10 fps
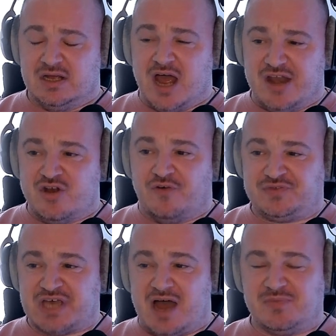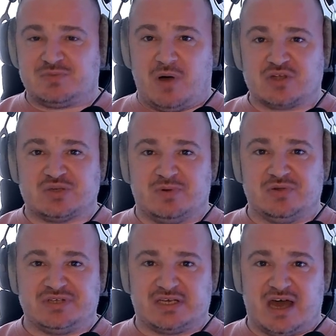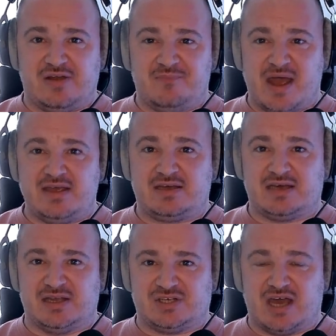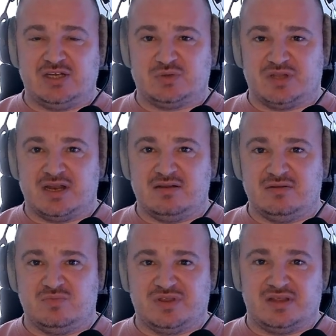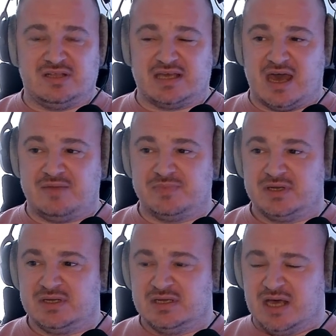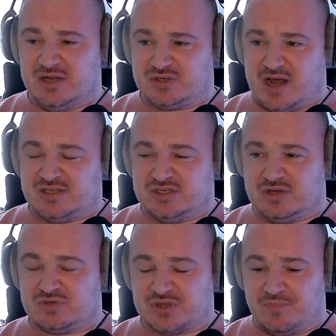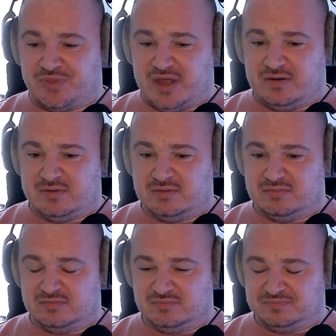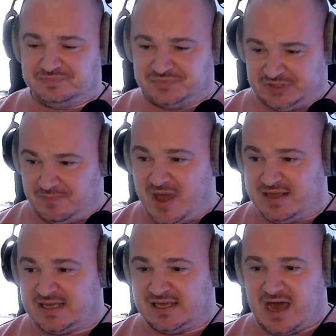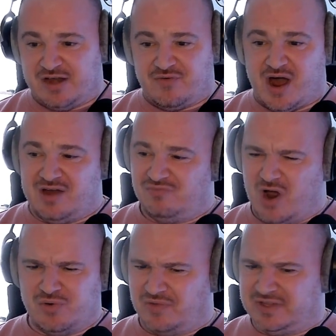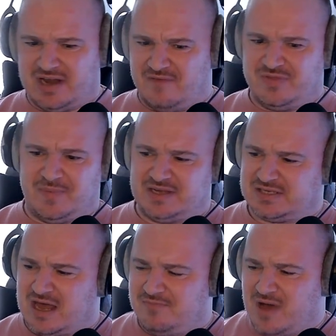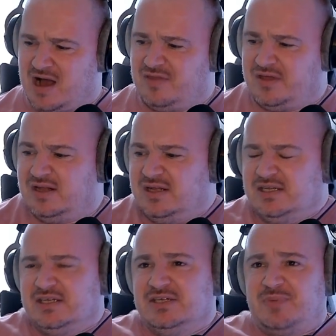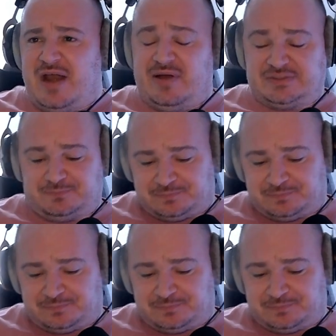enough time as possible to kind of make a change within the game and try to do something to make it kind of right. Rodon didn't have the best game either. But anyways,